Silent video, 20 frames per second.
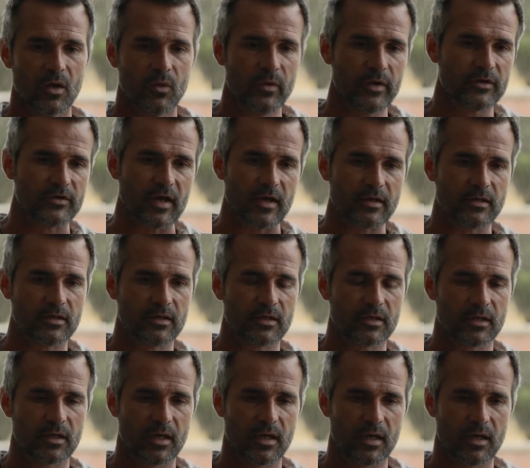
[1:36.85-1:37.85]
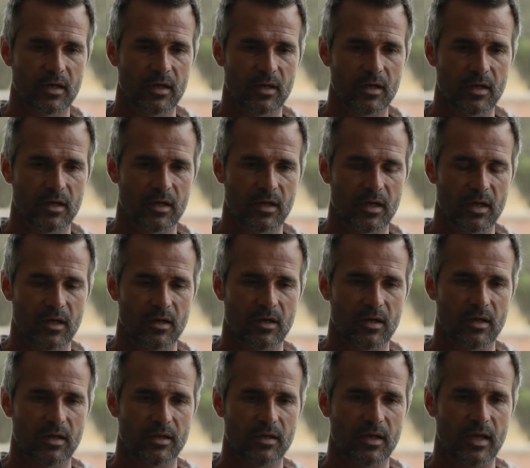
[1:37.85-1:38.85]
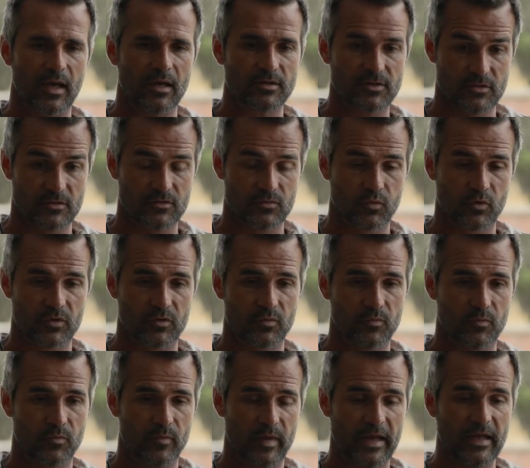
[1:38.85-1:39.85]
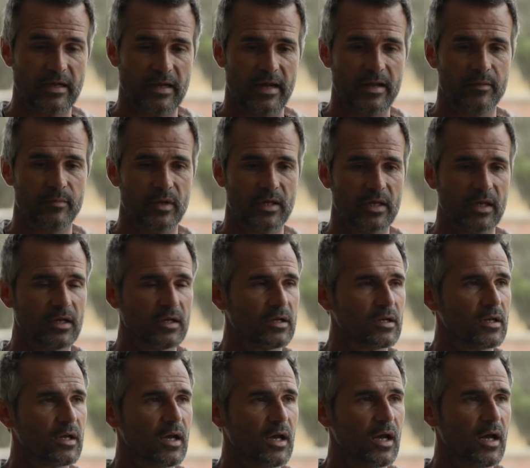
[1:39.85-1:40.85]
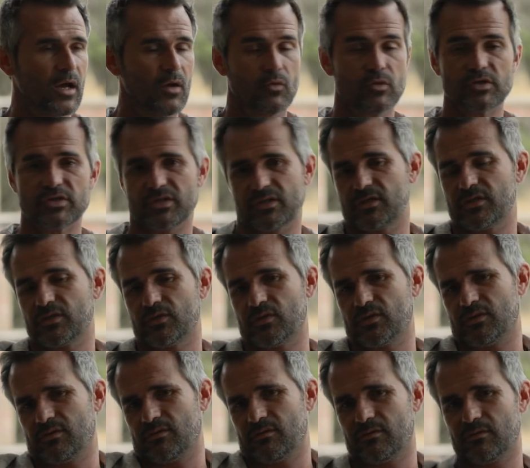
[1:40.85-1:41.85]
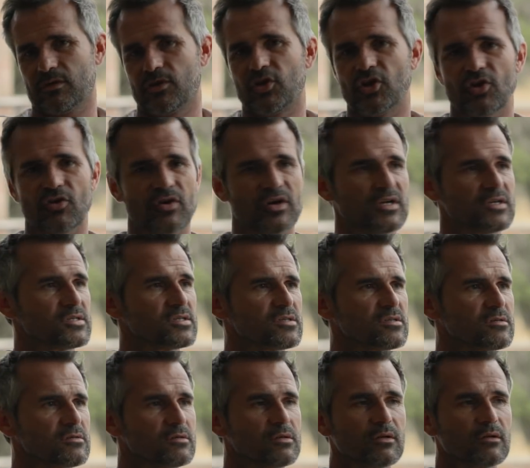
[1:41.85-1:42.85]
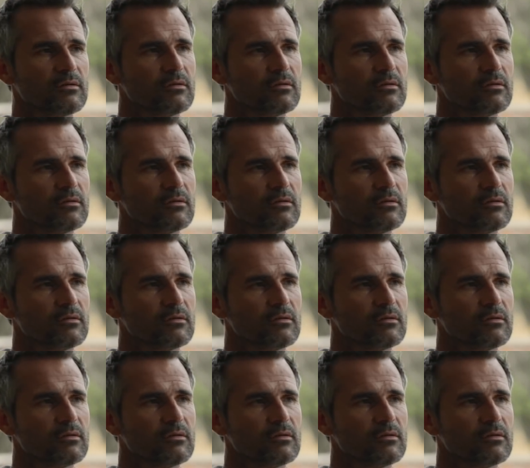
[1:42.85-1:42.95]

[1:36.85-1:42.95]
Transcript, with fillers: we were taking uh, uh, out with Meg and Amy, and I was just curious.